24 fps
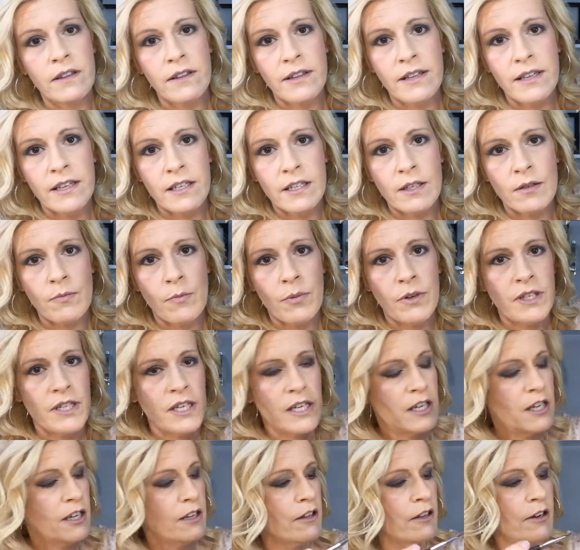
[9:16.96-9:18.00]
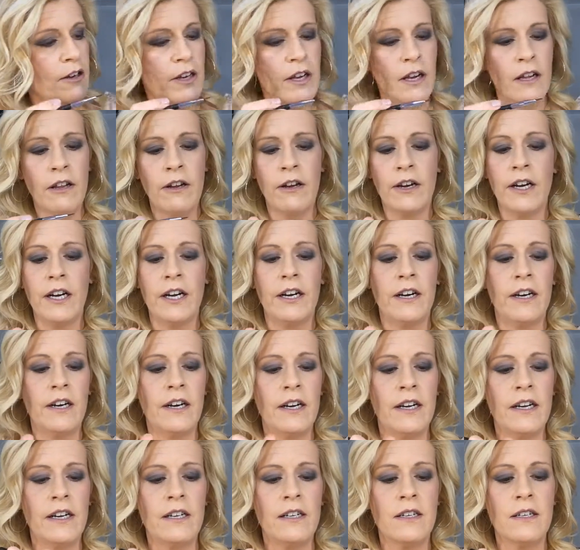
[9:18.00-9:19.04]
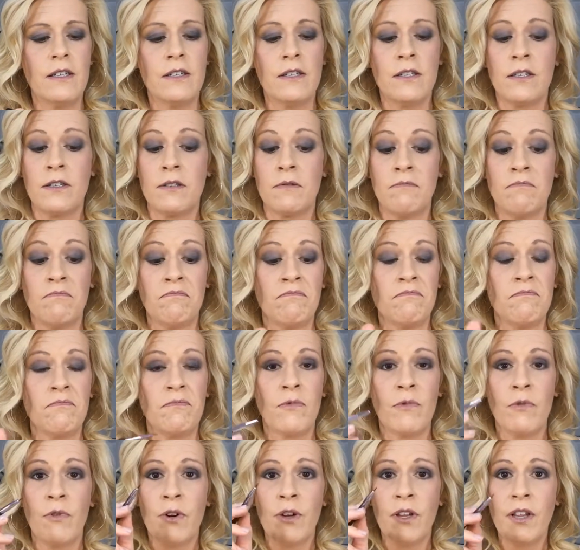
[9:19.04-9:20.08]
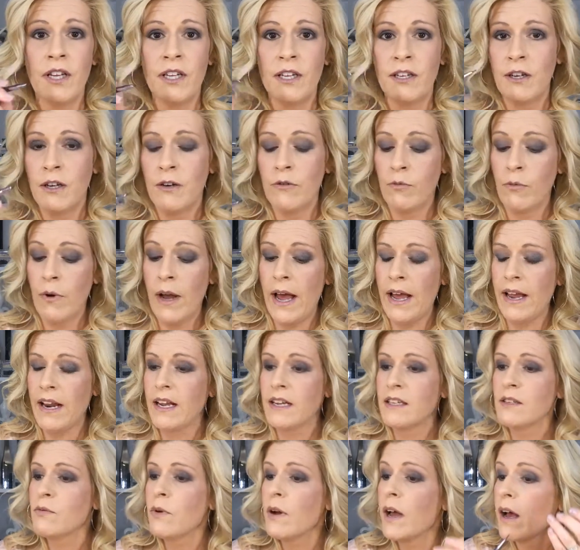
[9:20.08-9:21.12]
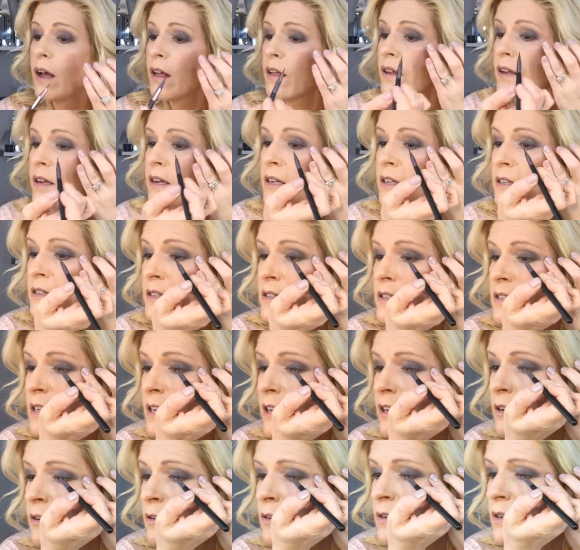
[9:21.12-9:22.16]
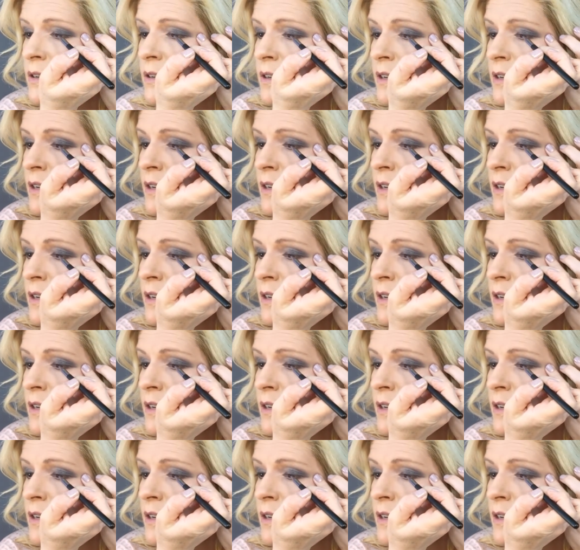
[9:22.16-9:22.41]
This particular color here is really good wet as well, and so